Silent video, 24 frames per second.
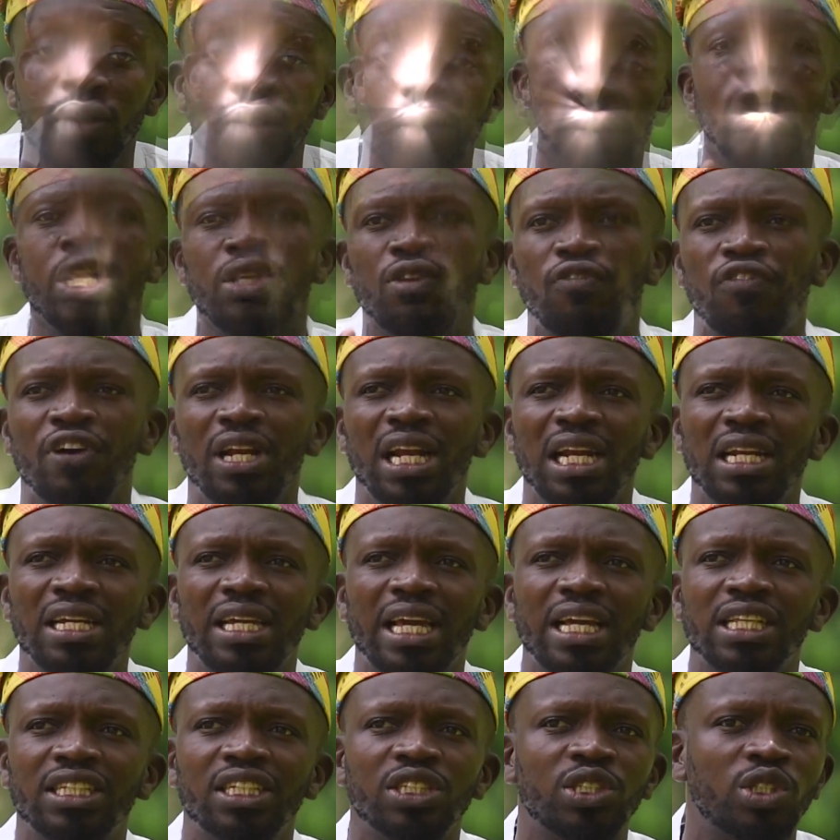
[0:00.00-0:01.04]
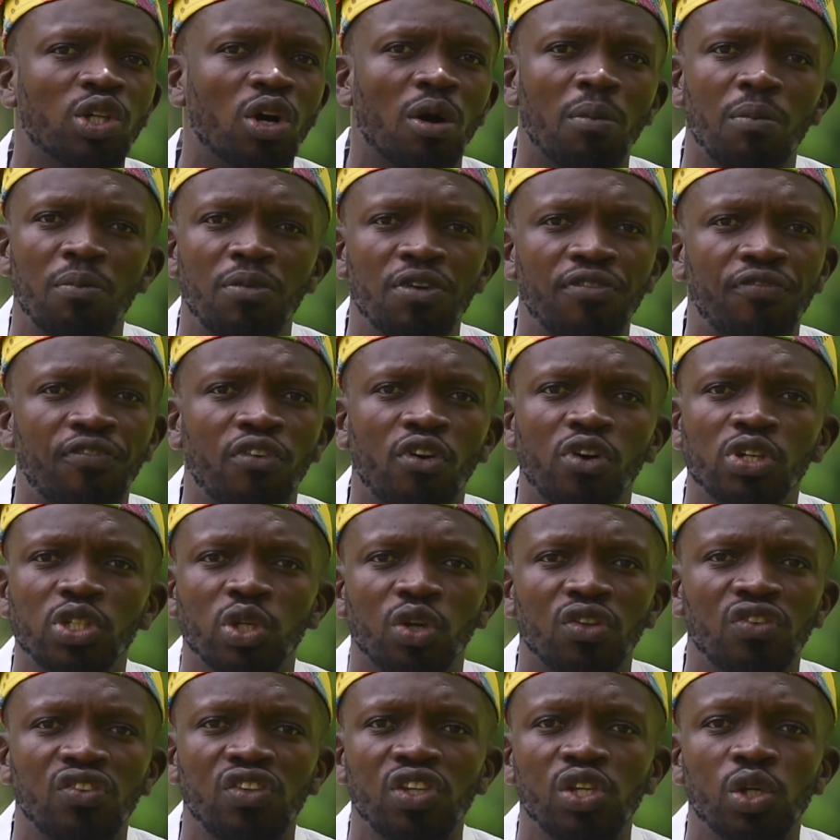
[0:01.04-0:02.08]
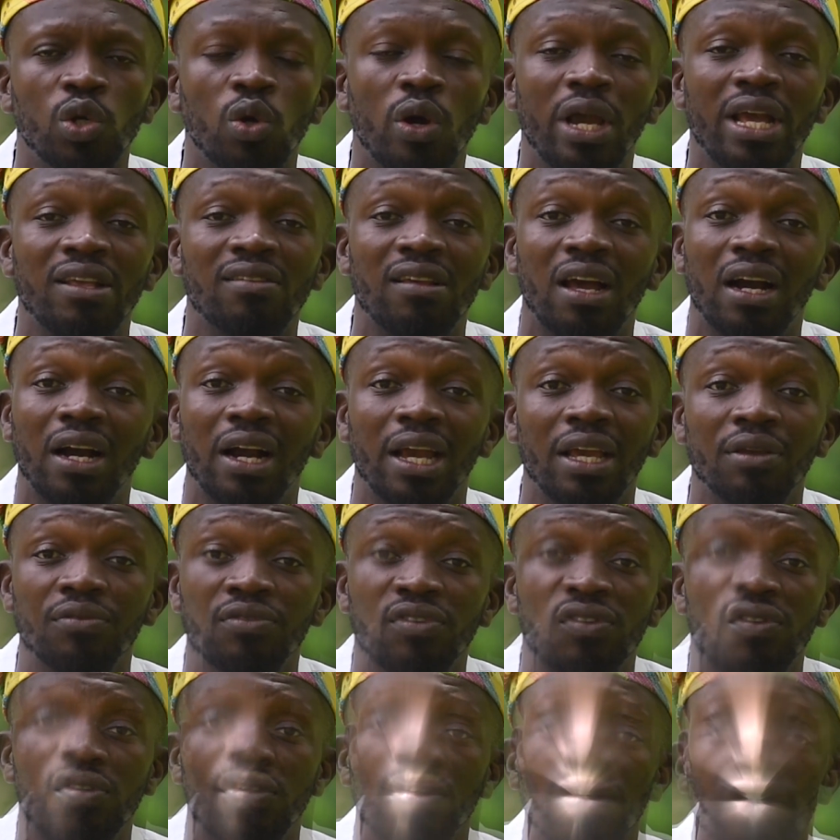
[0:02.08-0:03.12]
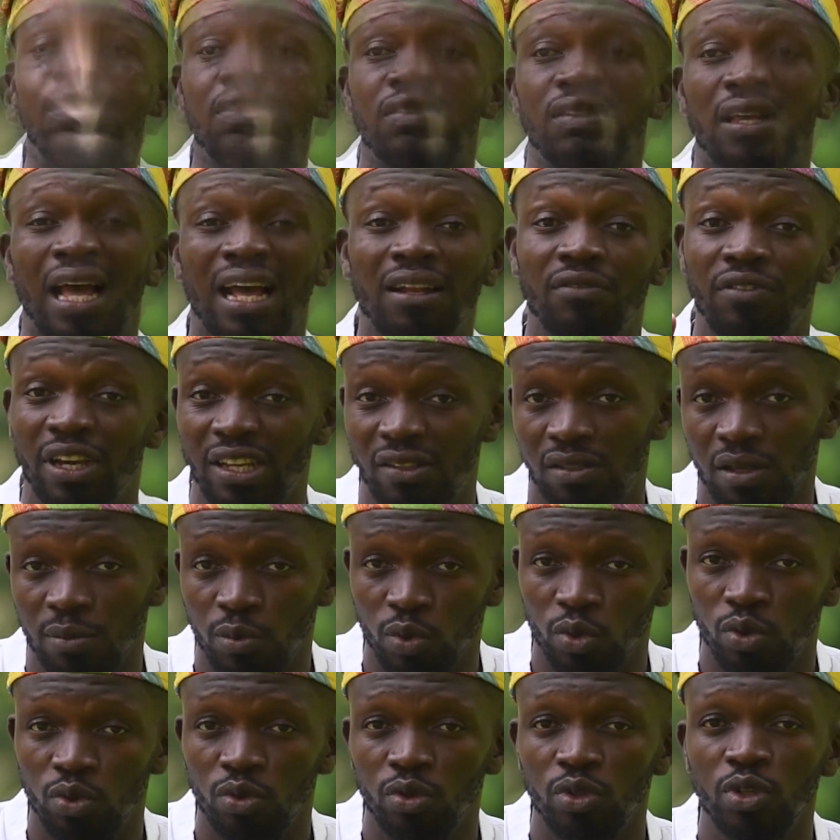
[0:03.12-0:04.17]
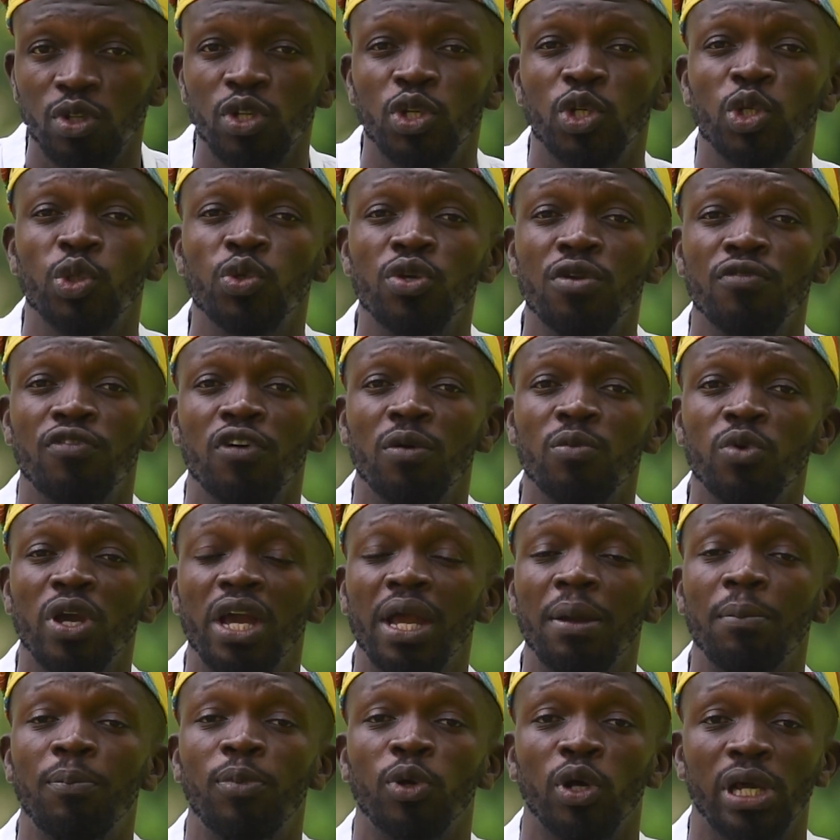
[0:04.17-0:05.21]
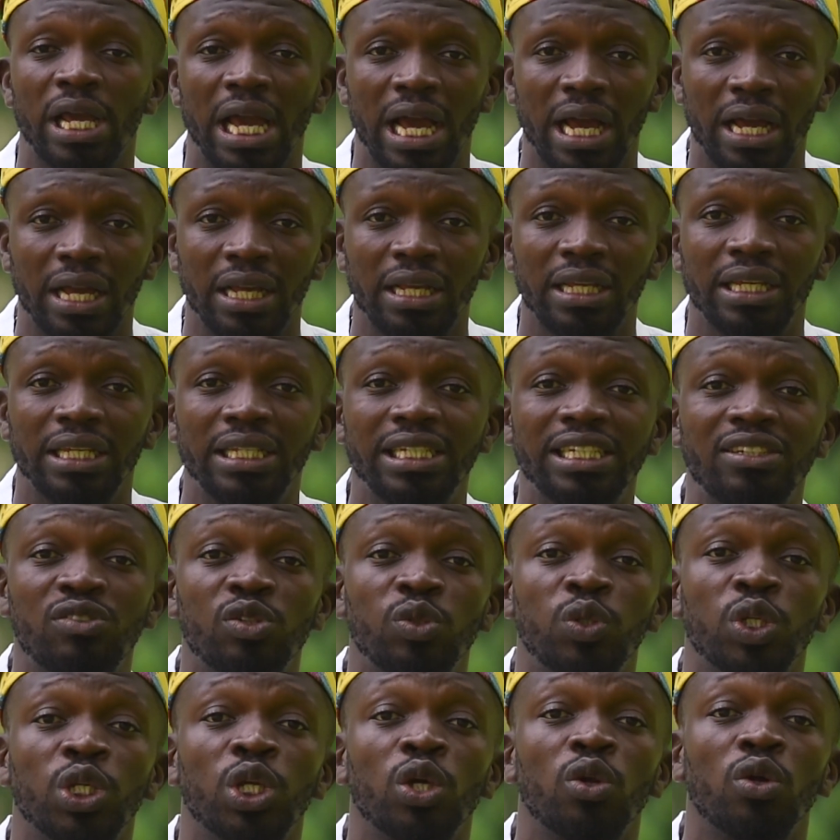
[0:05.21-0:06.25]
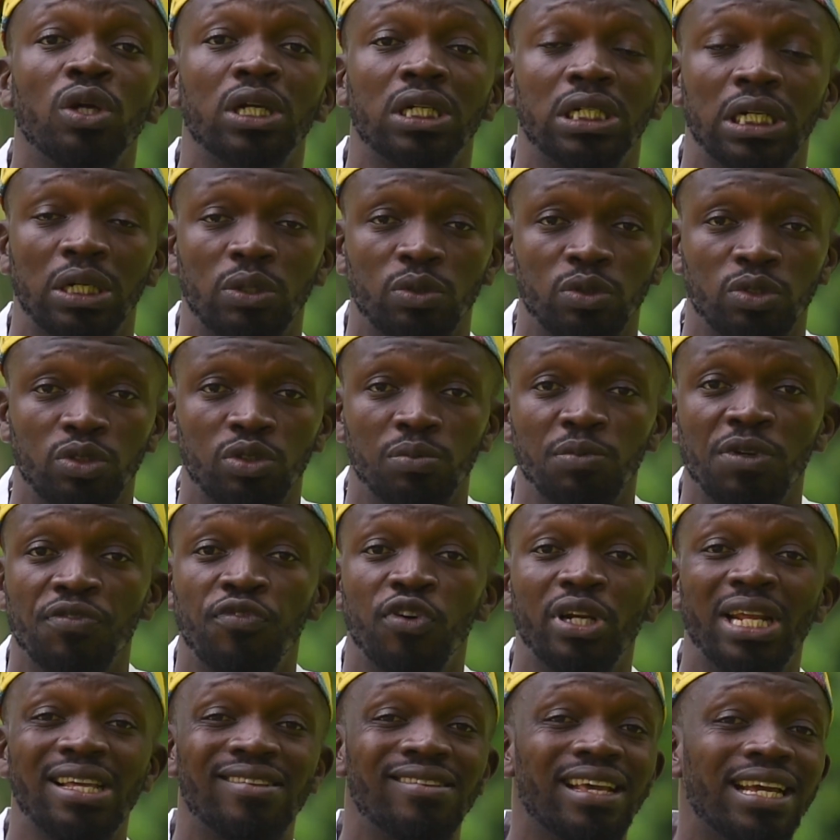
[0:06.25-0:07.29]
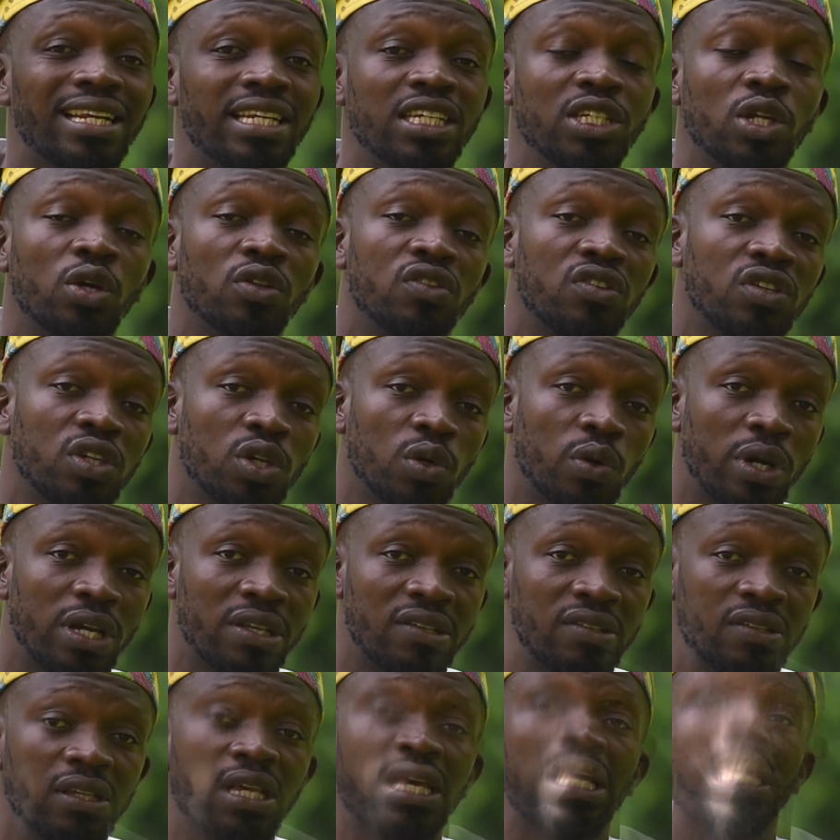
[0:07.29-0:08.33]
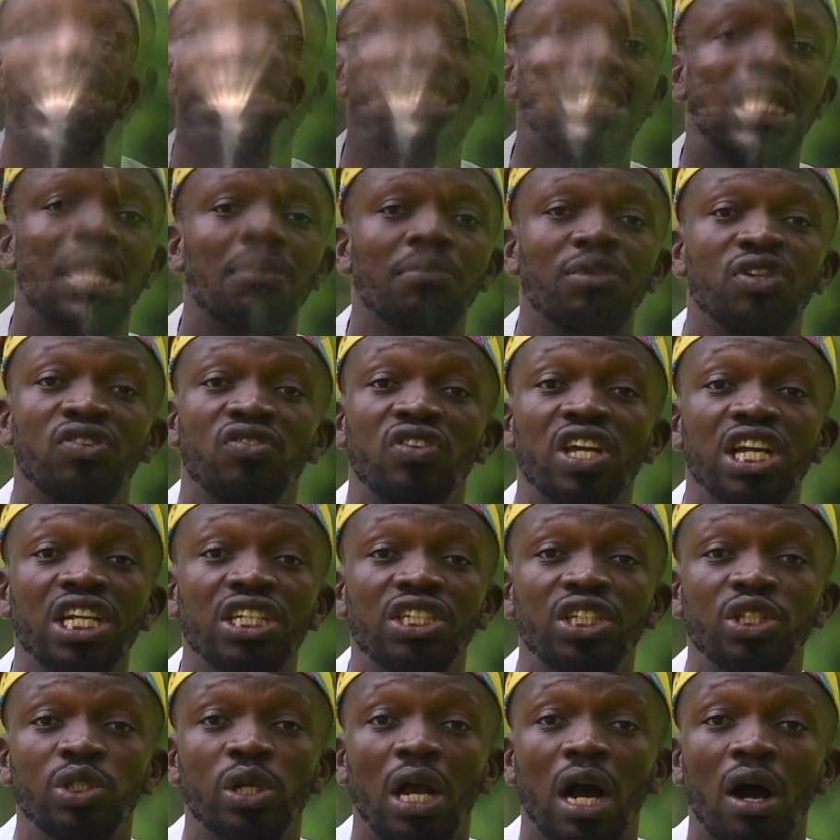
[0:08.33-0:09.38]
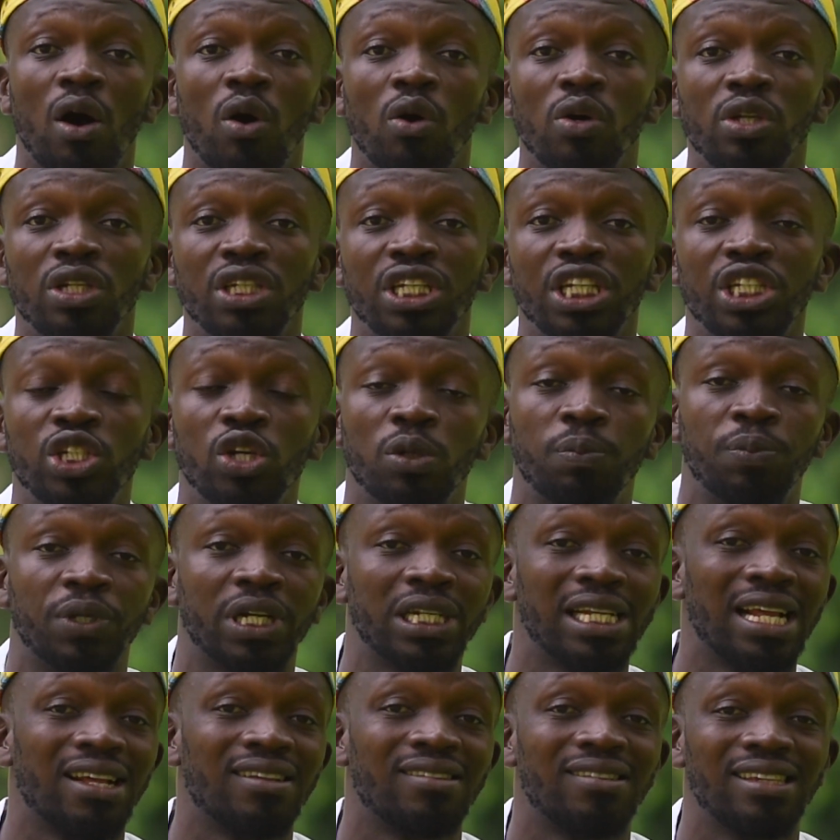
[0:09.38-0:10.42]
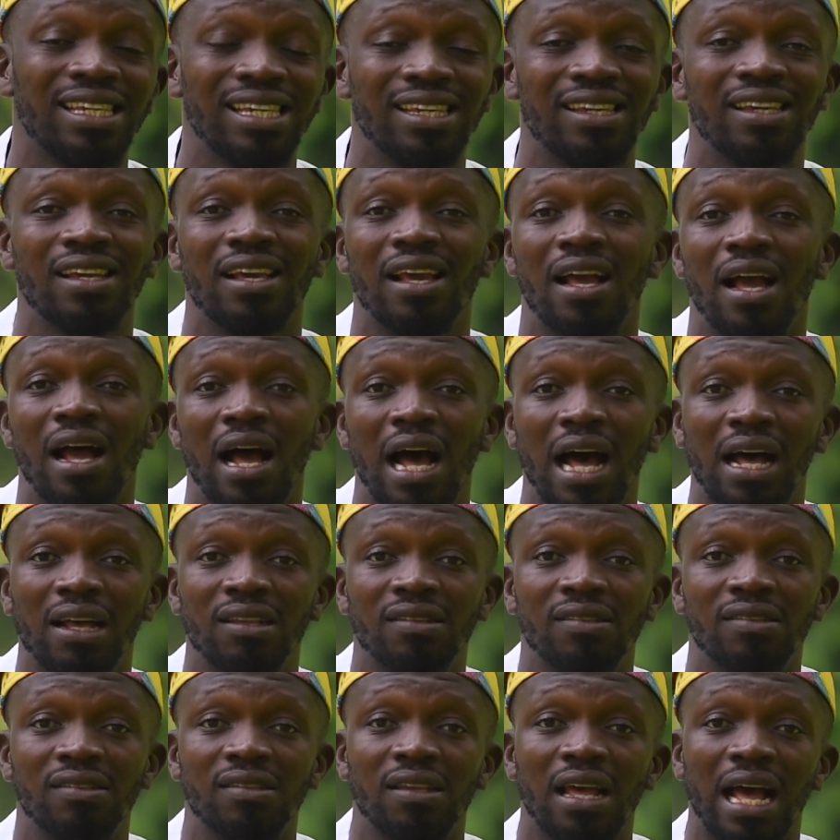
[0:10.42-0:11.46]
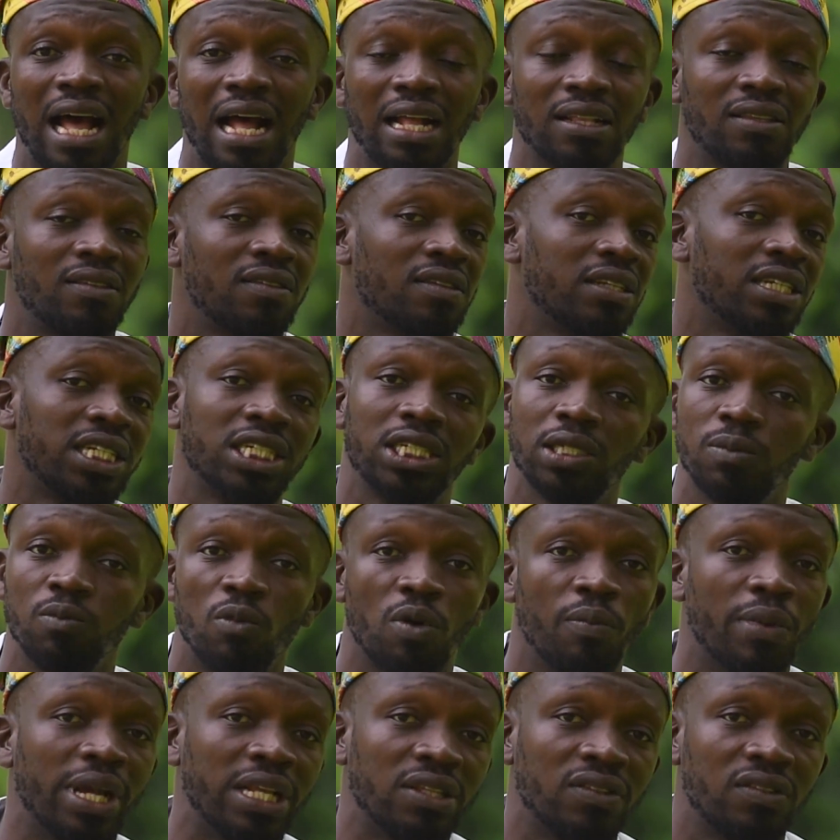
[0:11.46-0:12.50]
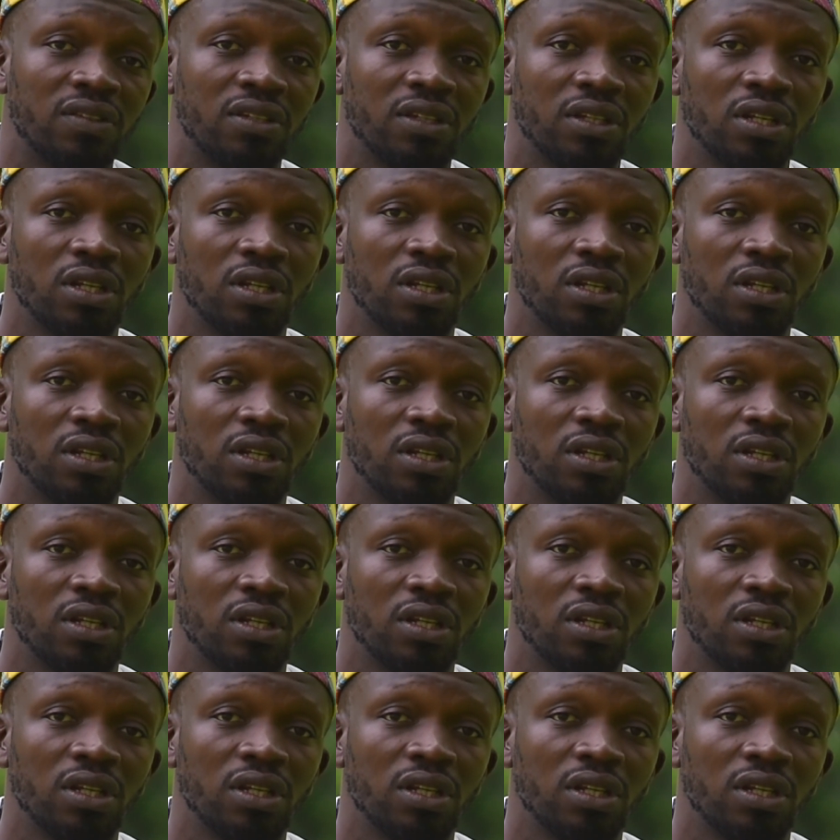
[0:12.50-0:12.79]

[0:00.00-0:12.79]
When you finally get the job before your COS arrives, it's advisable you inform your employer the situation on ground before they send in your COS. Telling them the stage you are on in your pregnancy as at this moment.